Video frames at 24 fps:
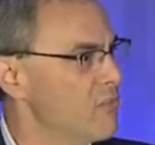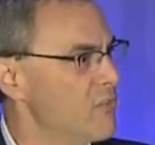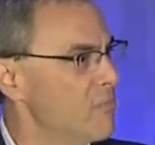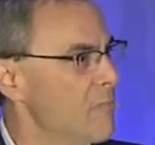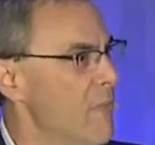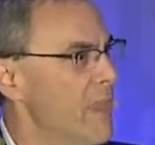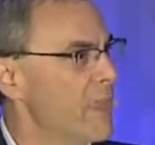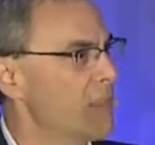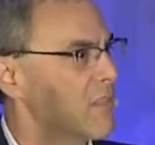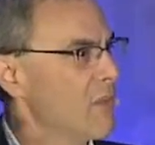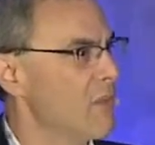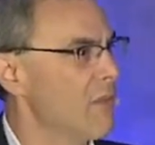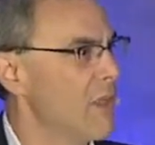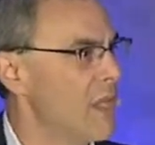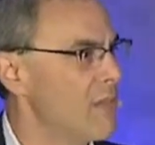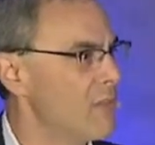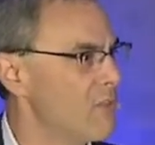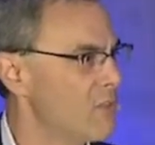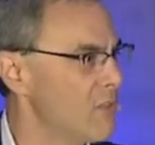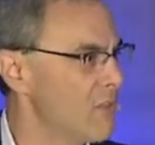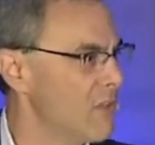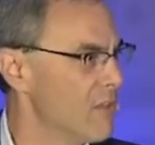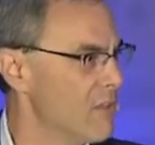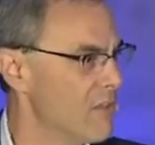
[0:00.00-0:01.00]
make the right
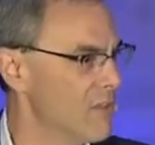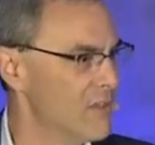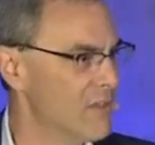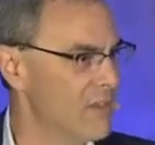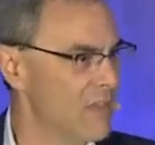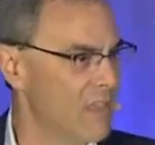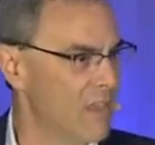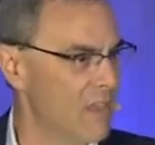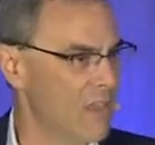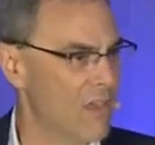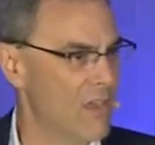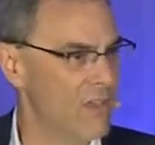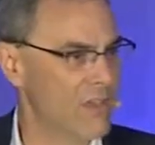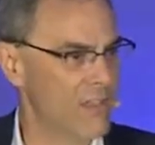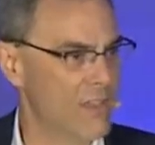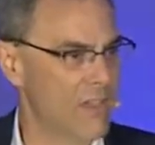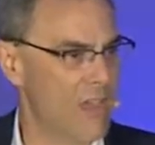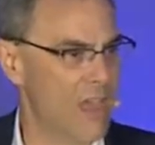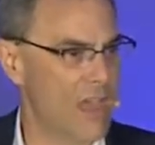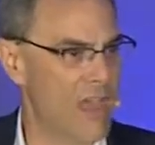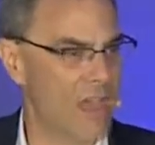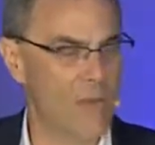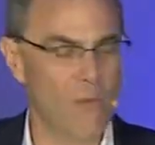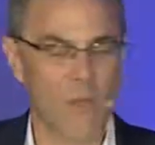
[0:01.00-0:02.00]
turn to get onto
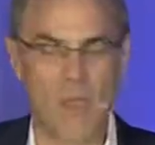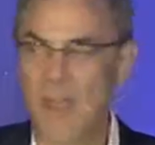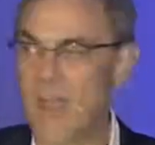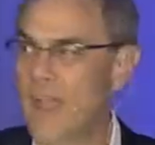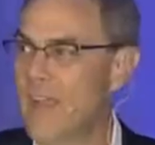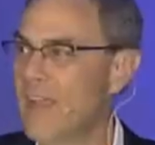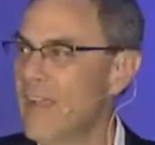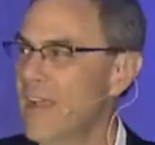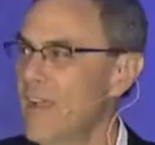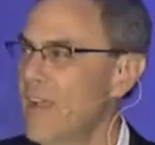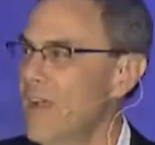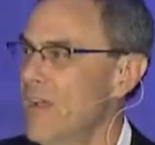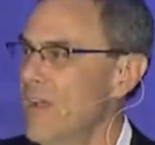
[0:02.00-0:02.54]
the highway.